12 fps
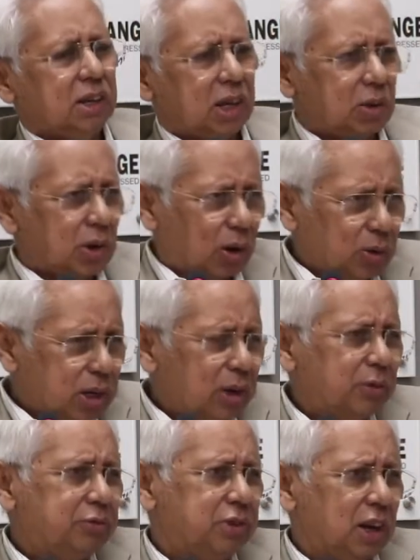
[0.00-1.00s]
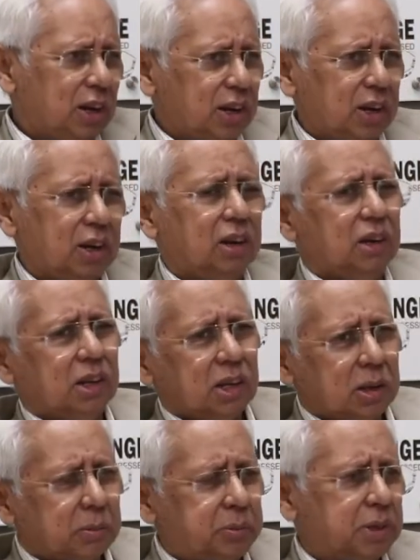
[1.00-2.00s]
And now we have fairly
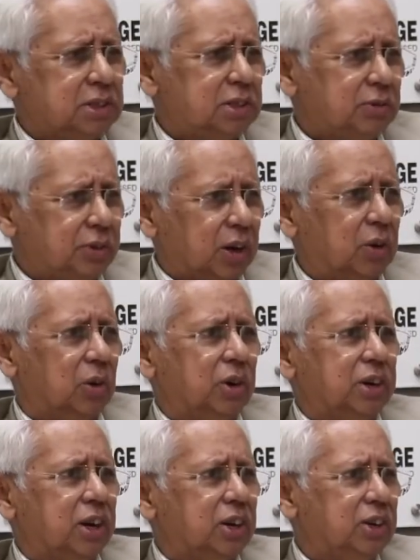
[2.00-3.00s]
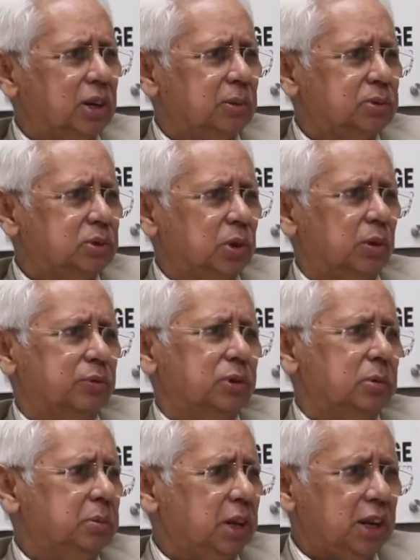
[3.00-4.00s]
impressive record in terms of
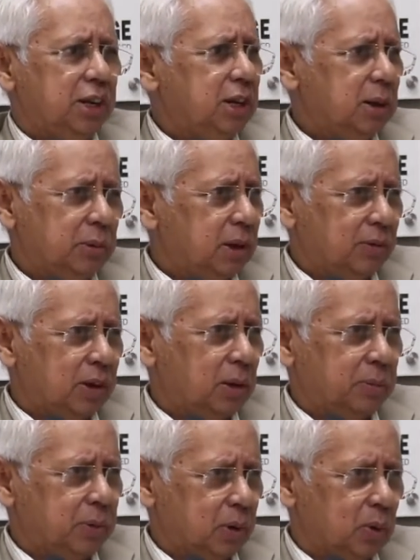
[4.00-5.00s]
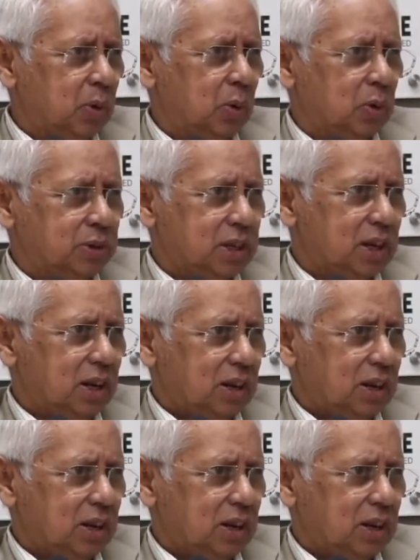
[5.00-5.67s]
Millennium Development Goals.